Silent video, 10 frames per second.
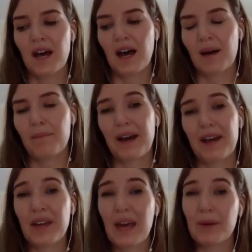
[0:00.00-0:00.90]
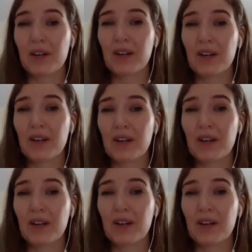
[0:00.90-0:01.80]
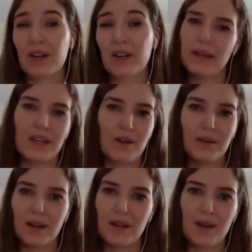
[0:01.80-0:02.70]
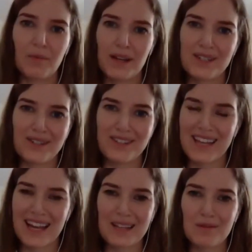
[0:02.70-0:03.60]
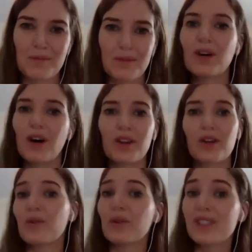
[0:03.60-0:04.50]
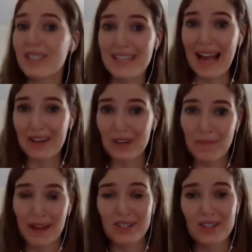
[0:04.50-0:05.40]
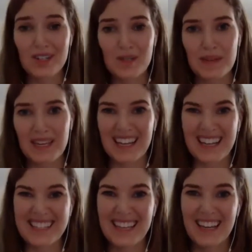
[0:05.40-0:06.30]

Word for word: um, biochemical measures, what, you know, in, in Western science, we would call the gold standard measures because